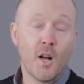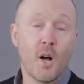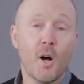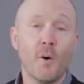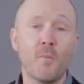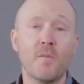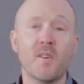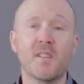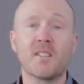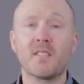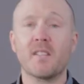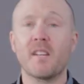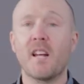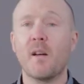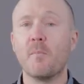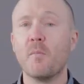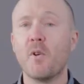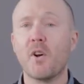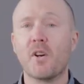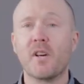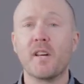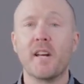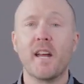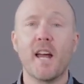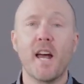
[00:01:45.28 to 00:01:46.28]
Obviously I'm
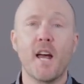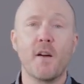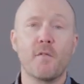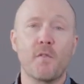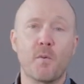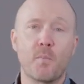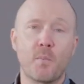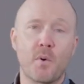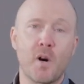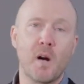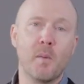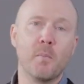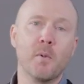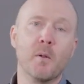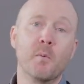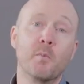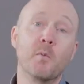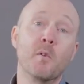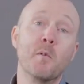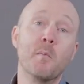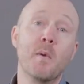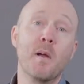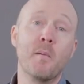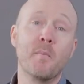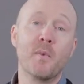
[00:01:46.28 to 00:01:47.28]
not going to have a problem
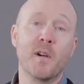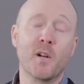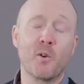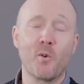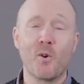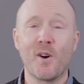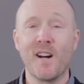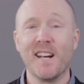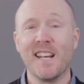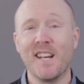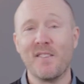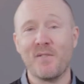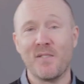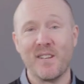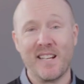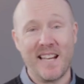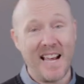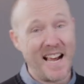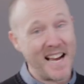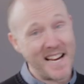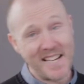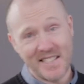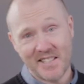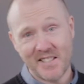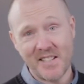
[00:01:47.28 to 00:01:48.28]
remembering where I left the
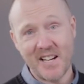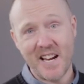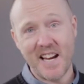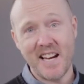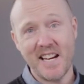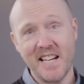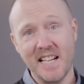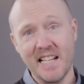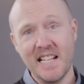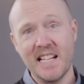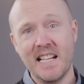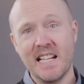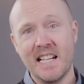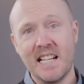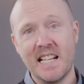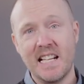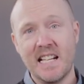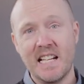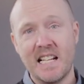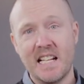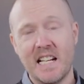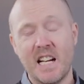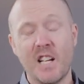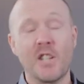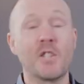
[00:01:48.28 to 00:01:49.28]
car today.
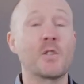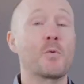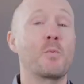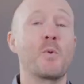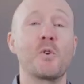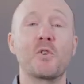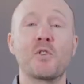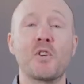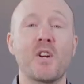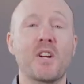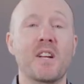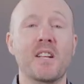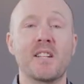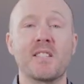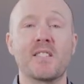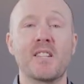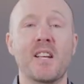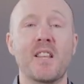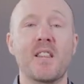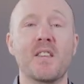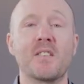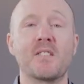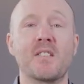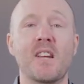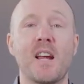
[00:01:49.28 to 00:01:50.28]
I just wish I could
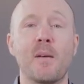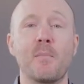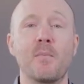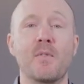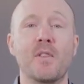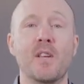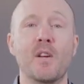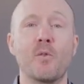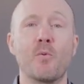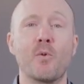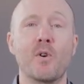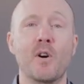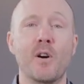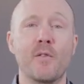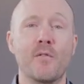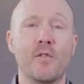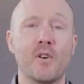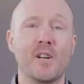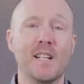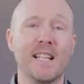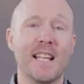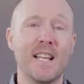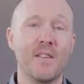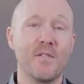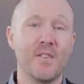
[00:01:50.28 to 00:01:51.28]
say the same thing whenever
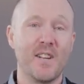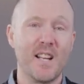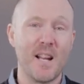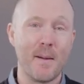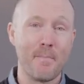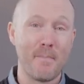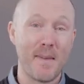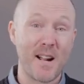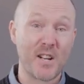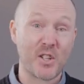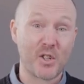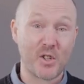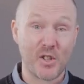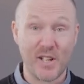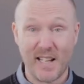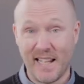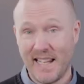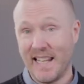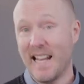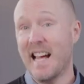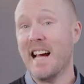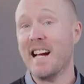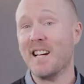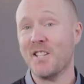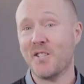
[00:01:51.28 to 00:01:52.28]
I leave it in a much
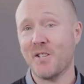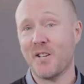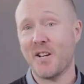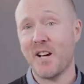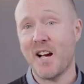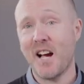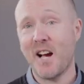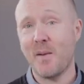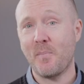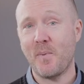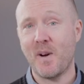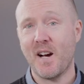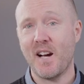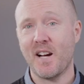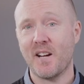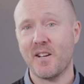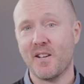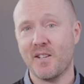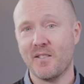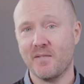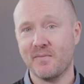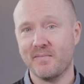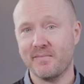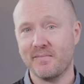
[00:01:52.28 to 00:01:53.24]
larger car park.